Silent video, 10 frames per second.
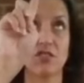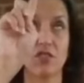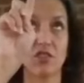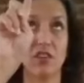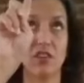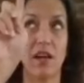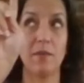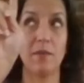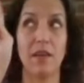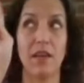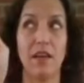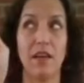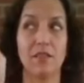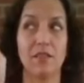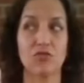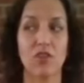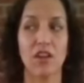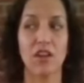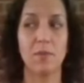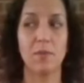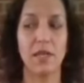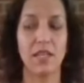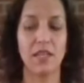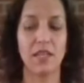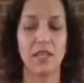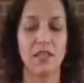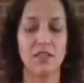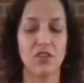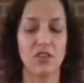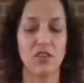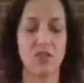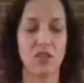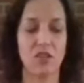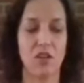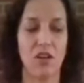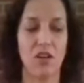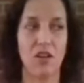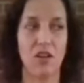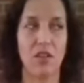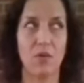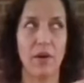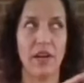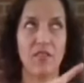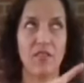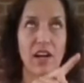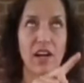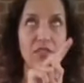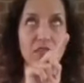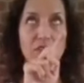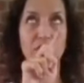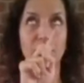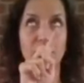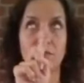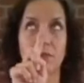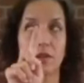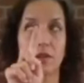So look up and draw a big circle all the way around the room.